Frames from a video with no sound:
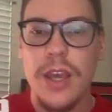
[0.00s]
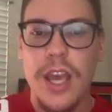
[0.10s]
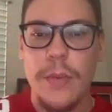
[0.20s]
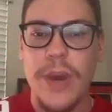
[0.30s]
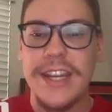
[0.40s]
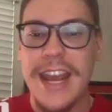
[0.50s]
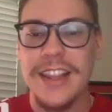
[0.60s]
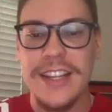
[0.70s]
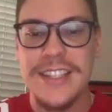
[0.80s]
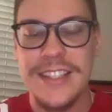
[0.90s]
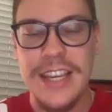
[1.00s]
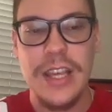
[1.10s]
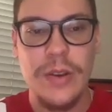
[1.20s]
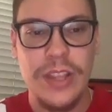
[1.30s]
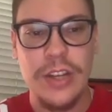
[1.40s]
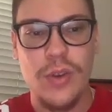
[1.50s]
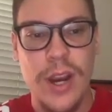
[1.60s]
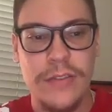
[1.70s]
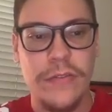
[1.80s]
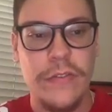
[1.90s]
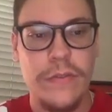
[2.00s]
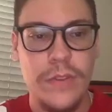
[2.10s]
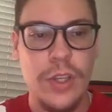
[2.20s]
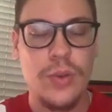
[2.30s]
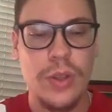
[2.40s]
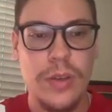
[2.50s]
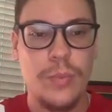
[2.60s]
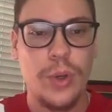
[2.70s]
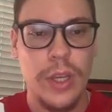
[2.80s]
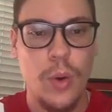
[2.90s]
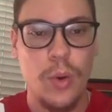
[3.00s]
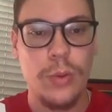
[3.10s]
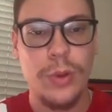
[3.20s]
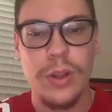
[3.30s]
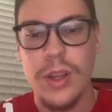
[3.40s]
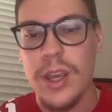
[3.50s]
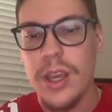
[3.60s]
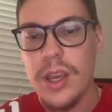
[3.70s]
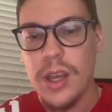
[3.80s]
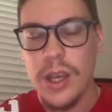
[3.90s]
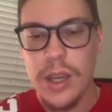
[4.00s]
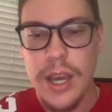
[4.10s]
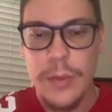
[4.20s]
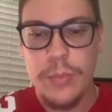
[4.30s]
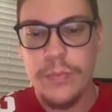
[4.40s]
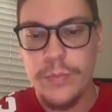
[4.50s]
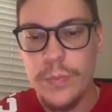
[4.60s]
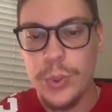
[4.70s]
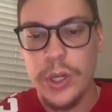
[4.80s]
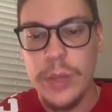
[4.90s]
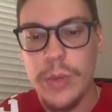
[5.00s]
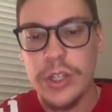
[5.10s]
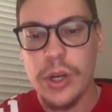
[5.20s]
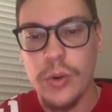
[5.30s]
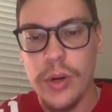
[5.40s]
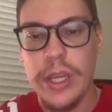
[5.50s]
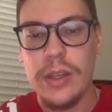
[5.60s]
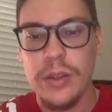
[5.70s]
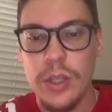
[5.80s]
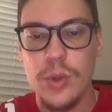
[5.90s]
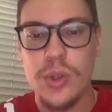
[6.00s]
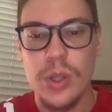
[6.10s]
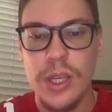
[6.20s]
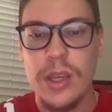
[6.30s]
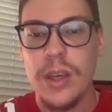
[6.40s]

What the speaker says: My dad likes to say that they draft usually pretty horrible. I pretty much agree, usually.